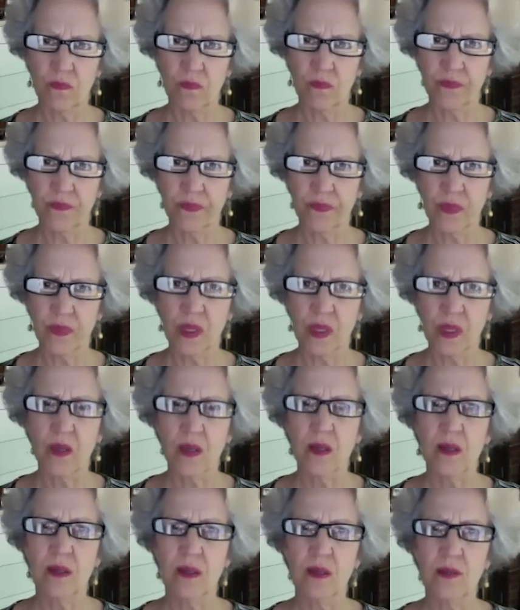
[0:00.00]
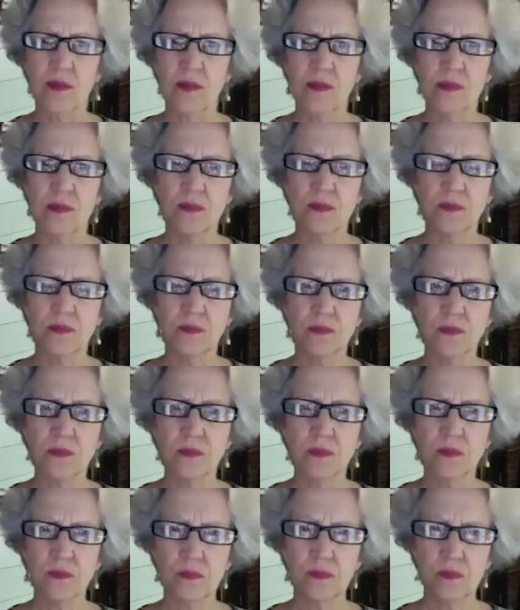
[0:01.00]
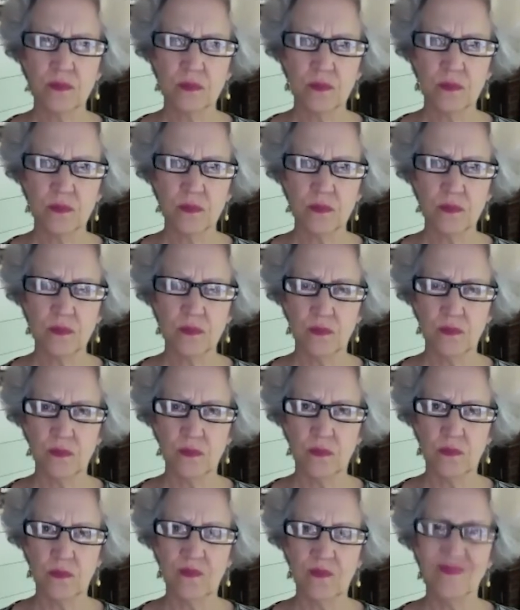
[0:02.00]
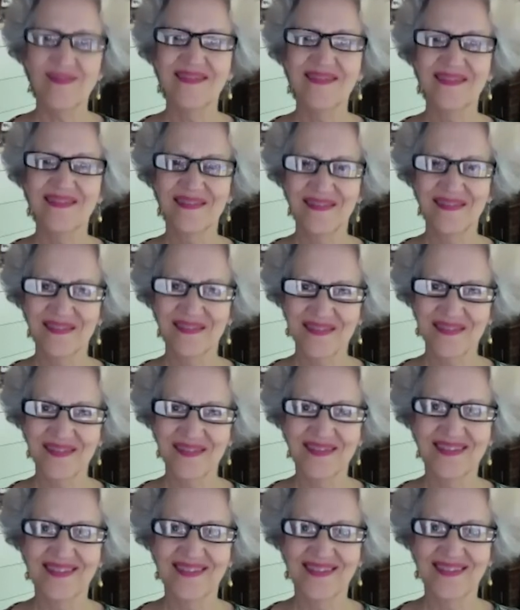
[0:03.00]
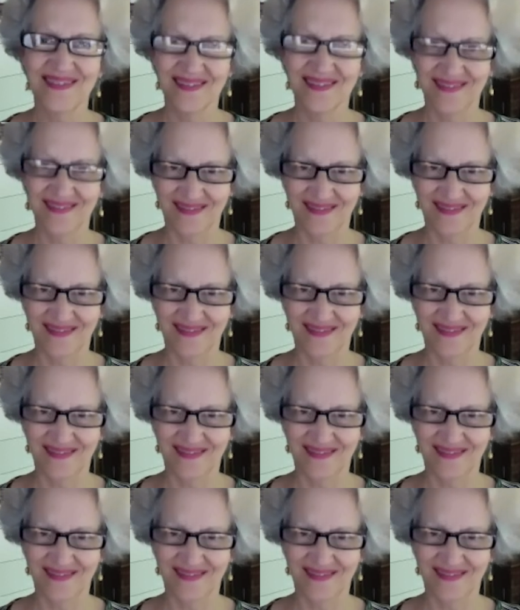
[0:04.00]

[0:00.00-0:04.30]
(not speaking)